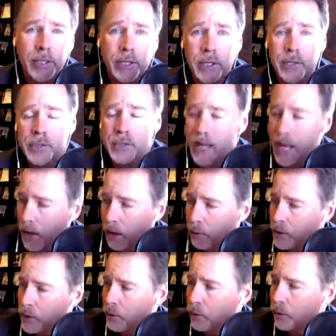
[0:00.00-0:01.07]
because
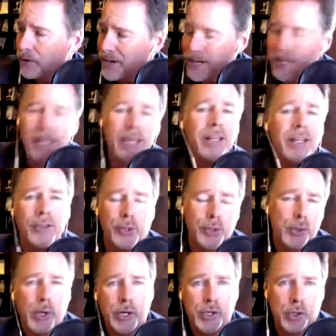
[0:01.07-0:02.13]
now you don't need the
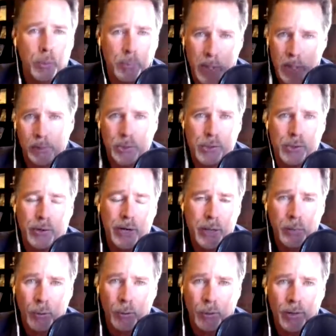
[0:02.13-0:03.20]
traditional publisher
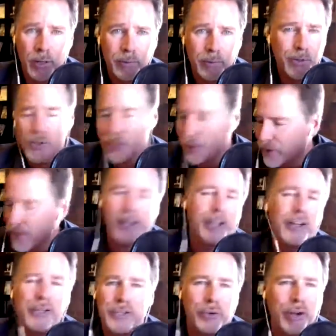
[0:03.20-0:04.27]
anymore because they're not
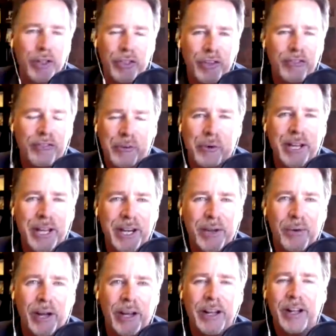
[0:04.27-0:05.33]
going to do anything for you
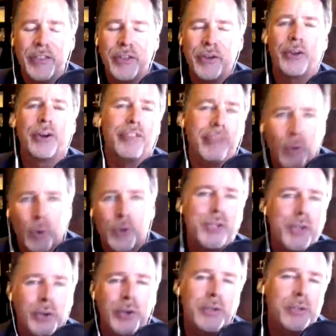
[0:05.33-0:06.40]
anyway. They're going to force
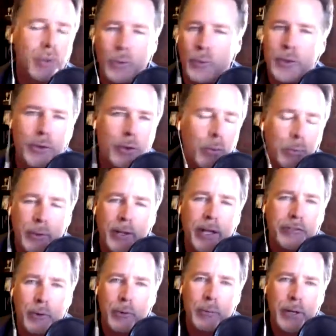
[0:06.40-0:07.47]
you to do it with your own
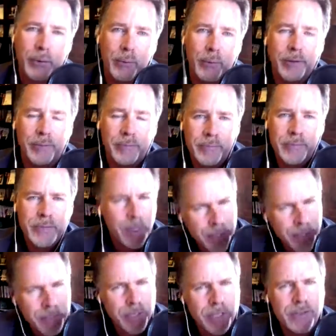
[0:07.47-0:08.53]
platform anyway. Does that
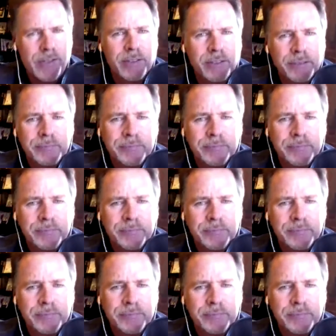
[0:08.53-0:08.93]
make sense?